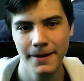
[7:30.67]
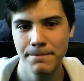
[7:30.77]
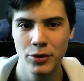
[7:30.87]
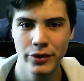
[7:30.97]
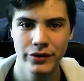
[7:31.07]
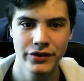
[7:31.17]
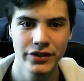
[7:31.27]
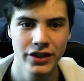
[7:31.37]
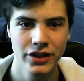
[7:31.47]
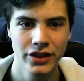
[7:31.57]
I
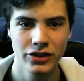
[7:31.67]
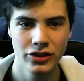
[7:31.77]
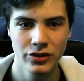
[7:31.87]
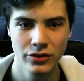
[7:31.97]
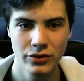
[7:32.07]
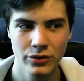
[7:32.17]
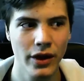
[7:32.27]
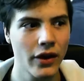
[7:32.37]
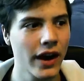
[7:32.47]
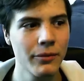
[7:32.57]
moved
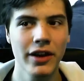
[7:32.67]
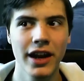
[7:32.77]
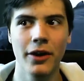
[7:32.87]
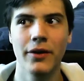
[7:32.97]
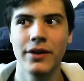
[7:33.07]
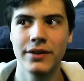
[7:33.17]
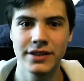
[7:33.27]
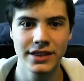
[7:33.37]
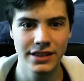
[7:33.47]
to where I am right now,